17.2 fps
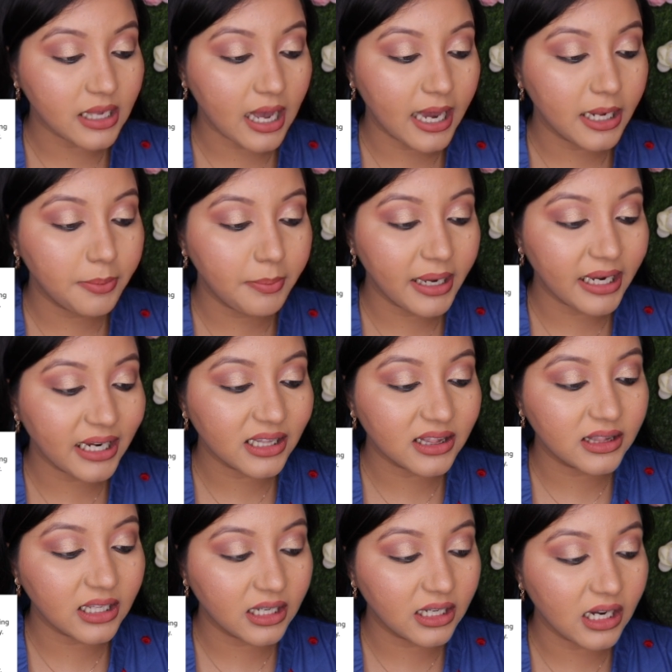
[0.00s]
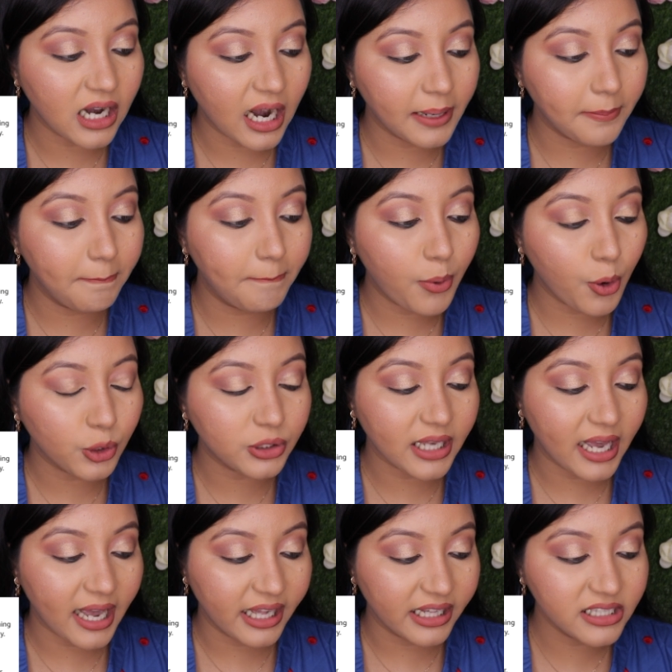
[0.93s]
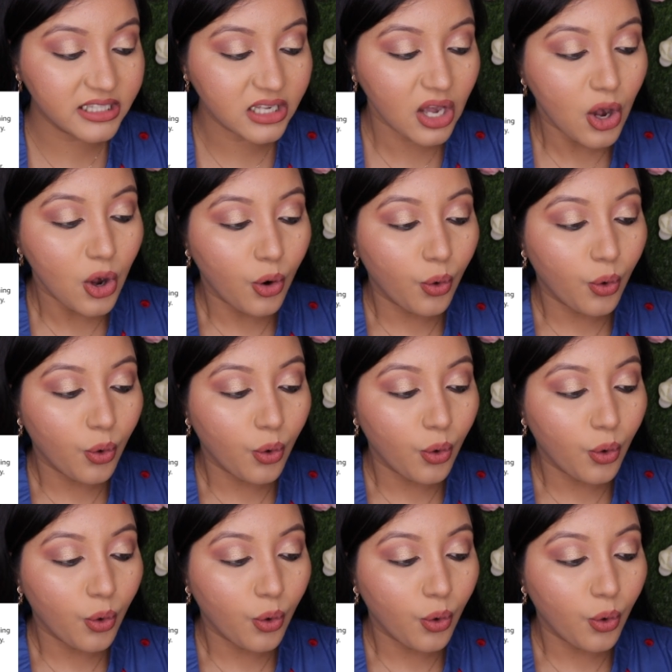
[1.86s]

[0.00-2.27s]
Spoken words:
and make it thicker at both ends.